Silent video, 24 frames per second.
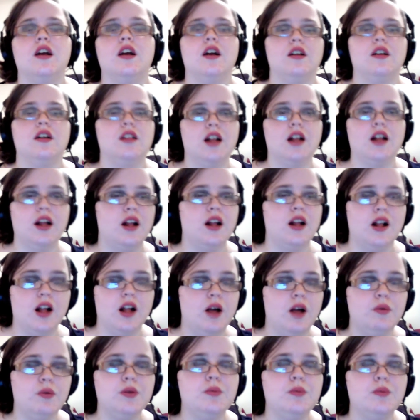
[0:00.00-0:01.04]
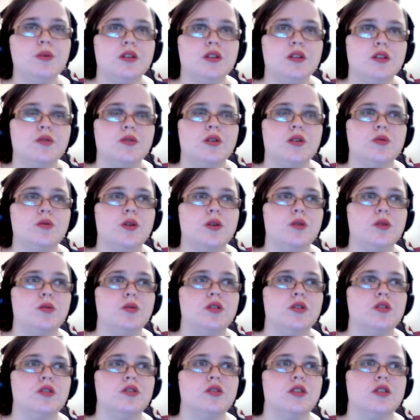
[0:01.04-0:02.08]
how many books have I read where
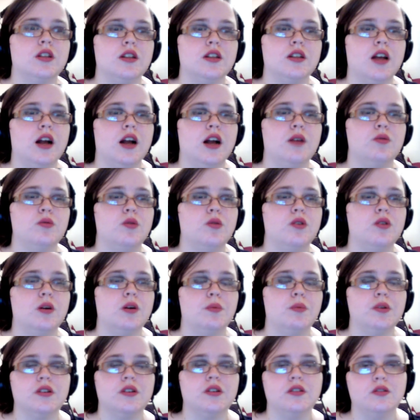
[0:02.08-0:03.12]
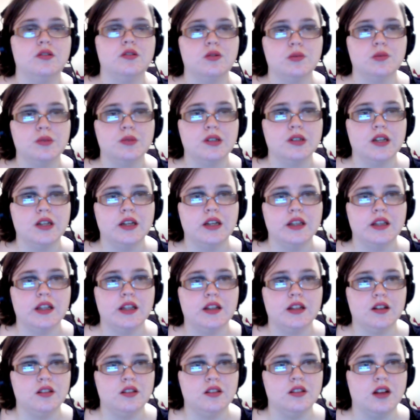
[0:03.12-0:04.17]
there's like, I woke up on a stormy day? Like,
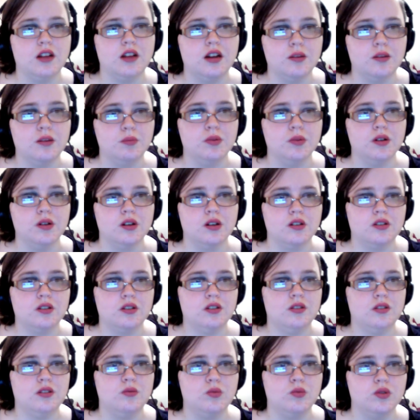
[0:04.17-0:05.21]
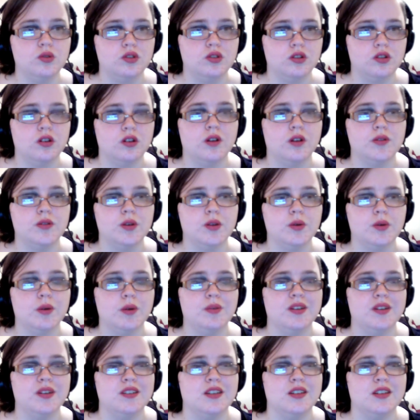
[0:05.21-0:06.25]
a lot of books will start off that way
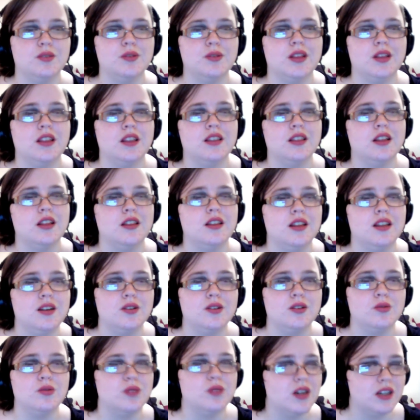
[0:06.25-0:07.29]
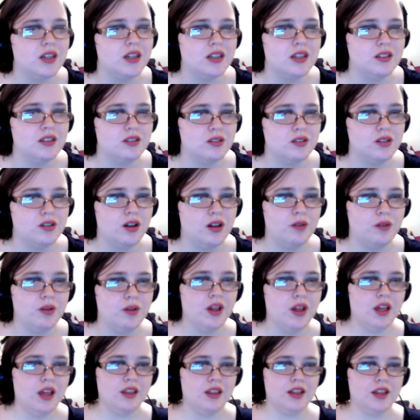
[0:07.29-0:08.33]
because that's what they think like good writing starts off.
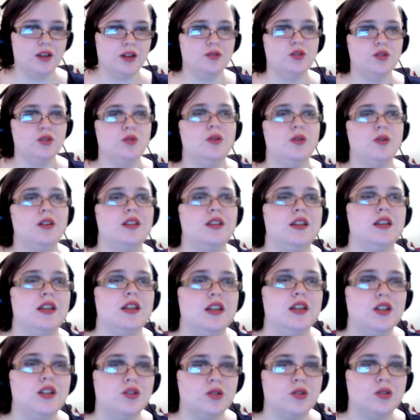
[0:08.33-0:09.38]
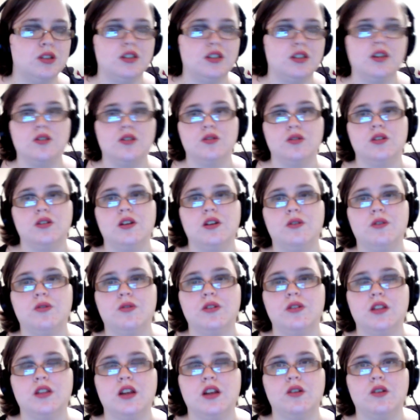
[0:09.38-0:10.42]
They don't do anything interesting or
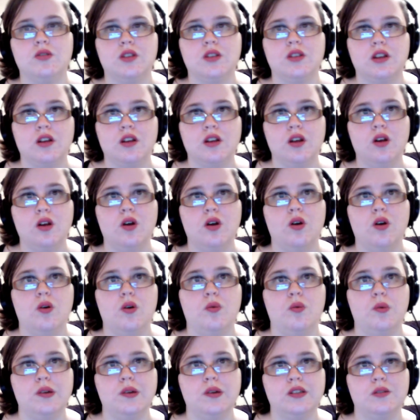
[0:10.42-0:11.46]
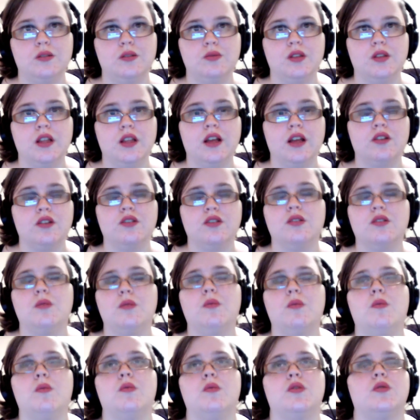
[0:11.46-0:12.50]
different. They don't think what's something else
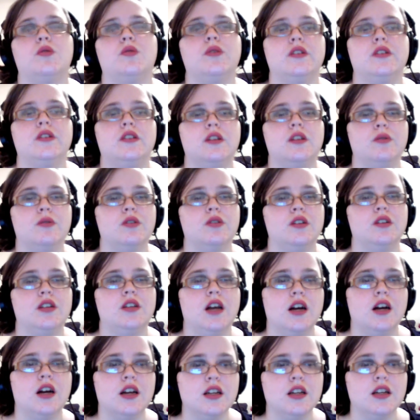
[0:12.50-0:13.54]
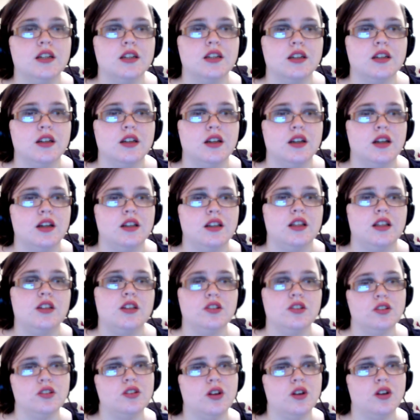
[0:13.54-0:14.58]
someone's never done. They
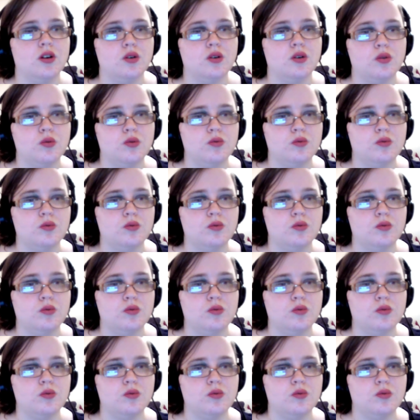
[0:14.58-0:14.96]
just go,